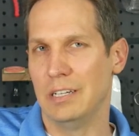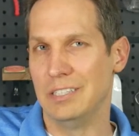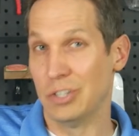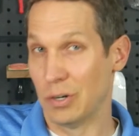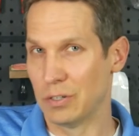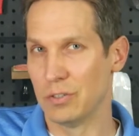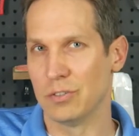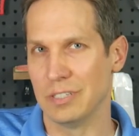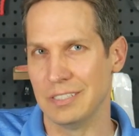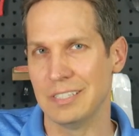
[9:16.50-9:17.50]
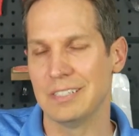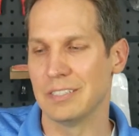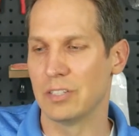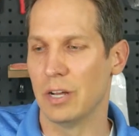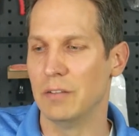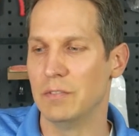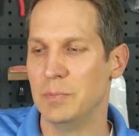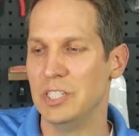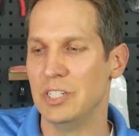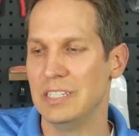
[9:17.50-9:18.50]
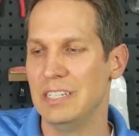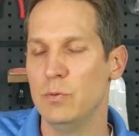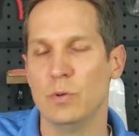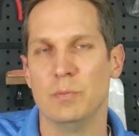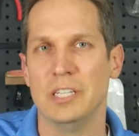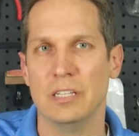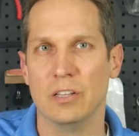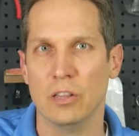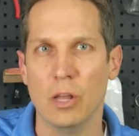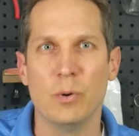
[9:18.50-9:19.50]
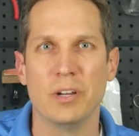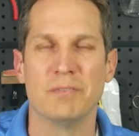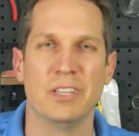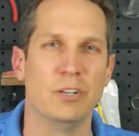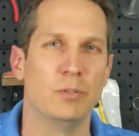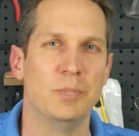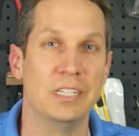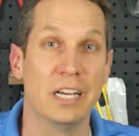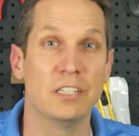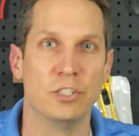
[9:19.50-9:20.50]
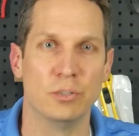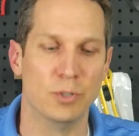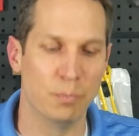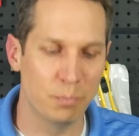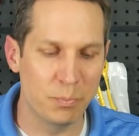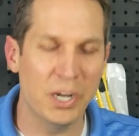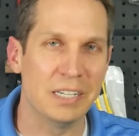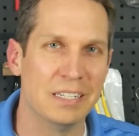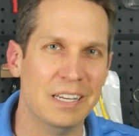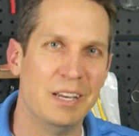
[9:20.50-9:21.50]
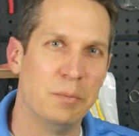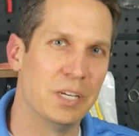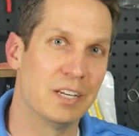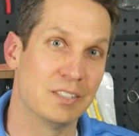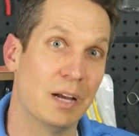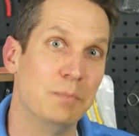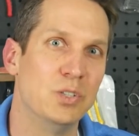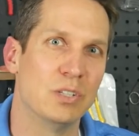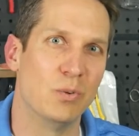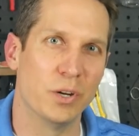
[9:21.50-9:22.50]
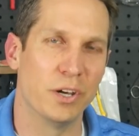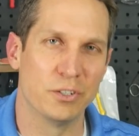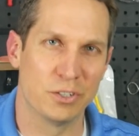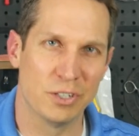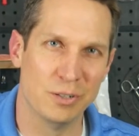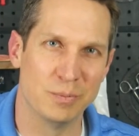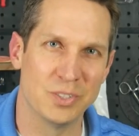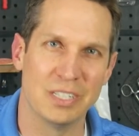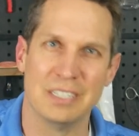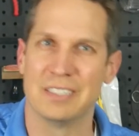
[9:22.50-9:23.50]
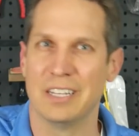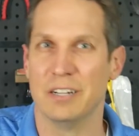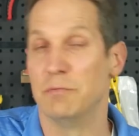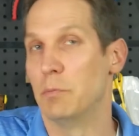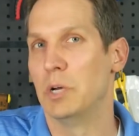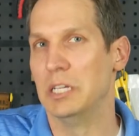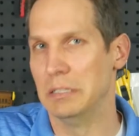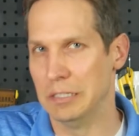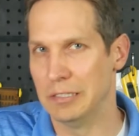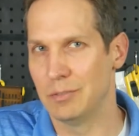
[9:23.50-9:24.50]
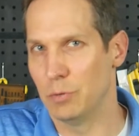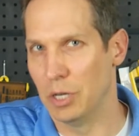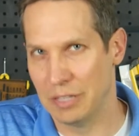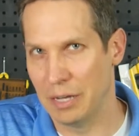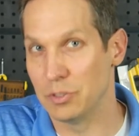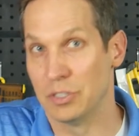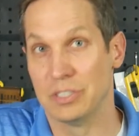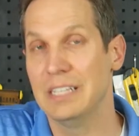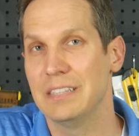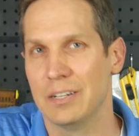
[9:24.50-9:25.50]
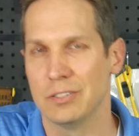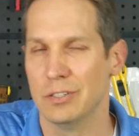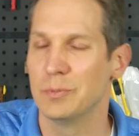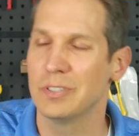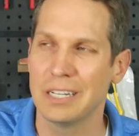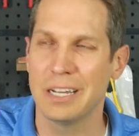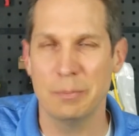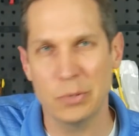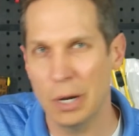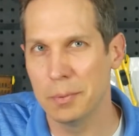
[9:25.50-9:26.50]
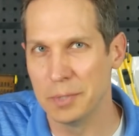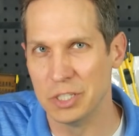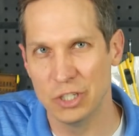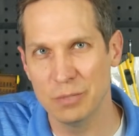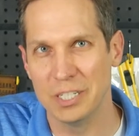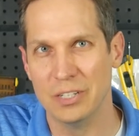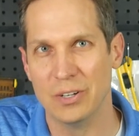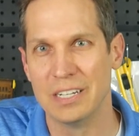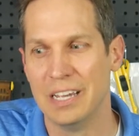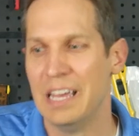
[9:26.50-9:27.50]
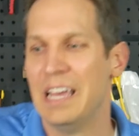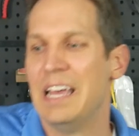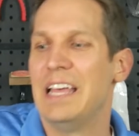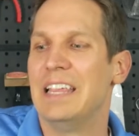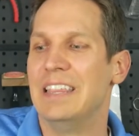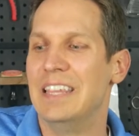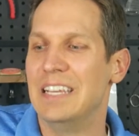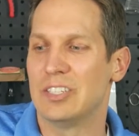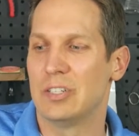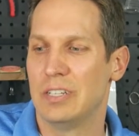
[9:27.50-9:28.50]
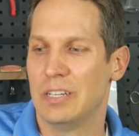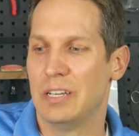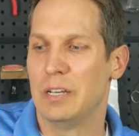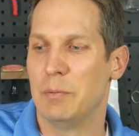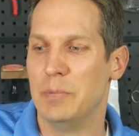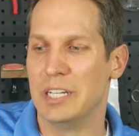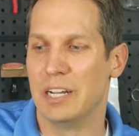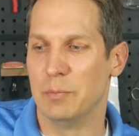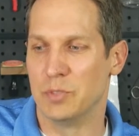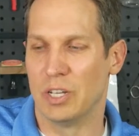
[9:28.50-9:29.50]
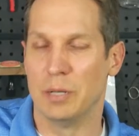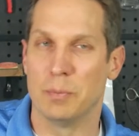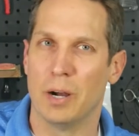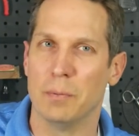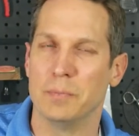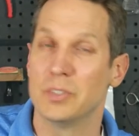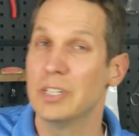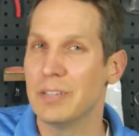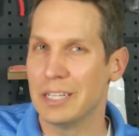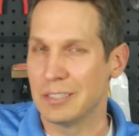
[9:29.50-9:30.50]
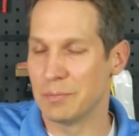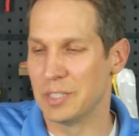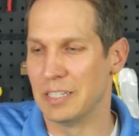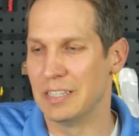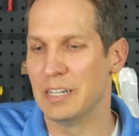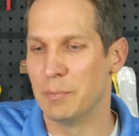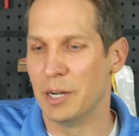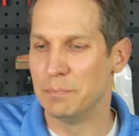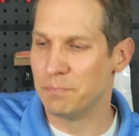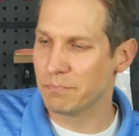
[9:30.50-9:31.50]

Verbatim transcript: internal resistance of the BJT would be low enough that it would be negligible. But because I'm using 100 ohms instead of at least 1,000 or 10,000 ohms, like I probably should be doing, this becomes a problem. So that's something to think about.